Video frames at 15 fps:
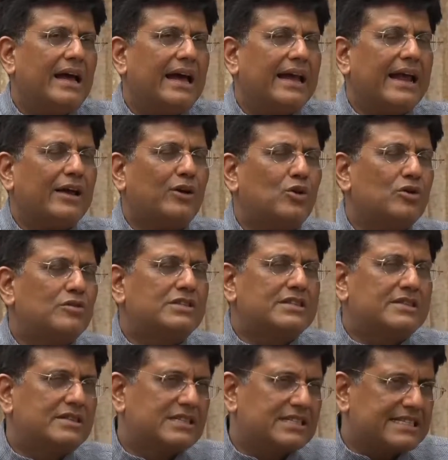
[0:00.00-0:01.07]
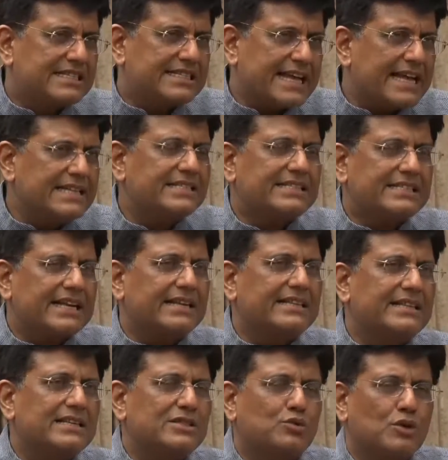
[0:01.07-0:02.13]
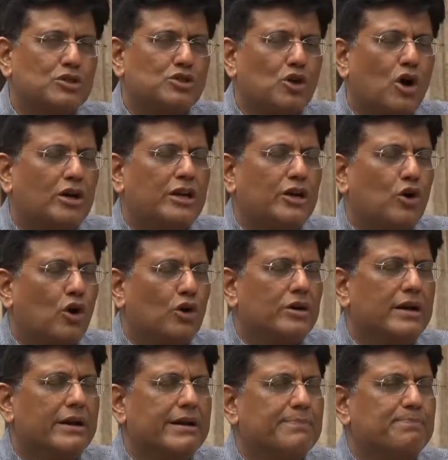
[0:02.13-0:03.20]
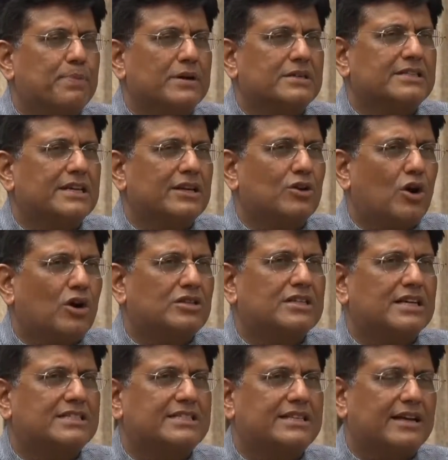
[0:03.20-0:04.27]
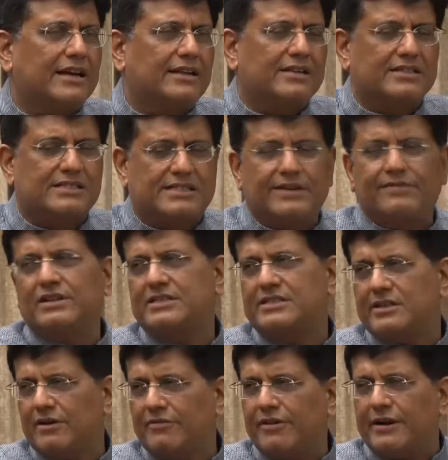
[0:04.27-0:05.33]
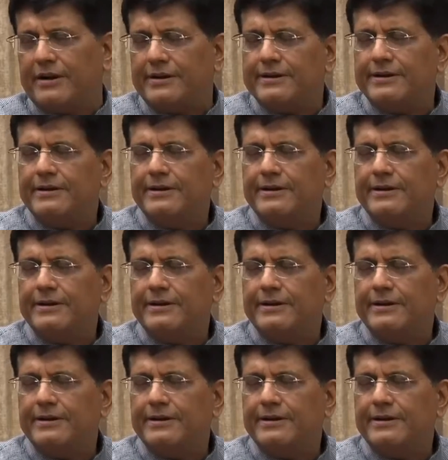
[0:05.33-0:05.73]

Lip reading: And I could sense that this was not an ordinary person, not just another civil servant